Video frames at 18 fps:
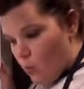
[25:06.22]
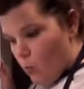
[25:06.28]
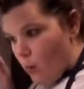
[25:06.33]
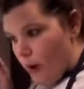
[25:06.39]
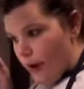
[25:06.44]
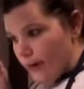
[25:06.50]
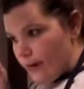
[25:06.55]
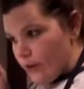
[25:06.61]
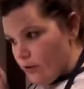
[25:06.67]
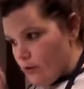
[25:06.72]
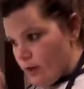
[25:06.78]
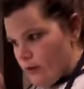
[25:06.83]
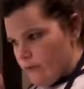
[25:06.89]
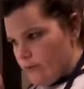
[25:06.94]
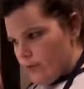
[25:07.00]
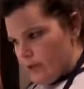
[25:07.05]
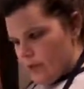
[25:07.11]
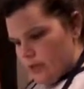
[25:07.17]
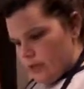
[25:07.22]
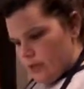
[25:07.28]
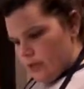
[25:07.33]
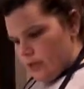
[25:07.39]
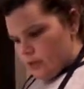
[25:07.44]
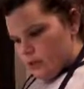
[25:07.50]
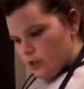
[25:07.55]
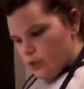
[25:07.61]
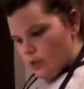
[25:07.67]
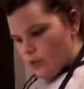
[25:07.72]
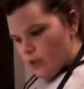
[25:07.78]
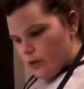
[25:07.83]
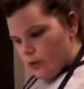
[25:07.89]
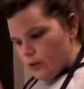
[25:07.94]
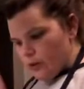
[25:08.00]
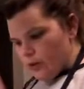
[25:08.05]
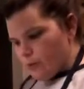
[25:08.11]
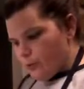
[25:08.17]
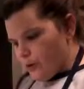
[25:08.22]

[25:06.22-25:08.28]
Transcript: white gravy. So we're going to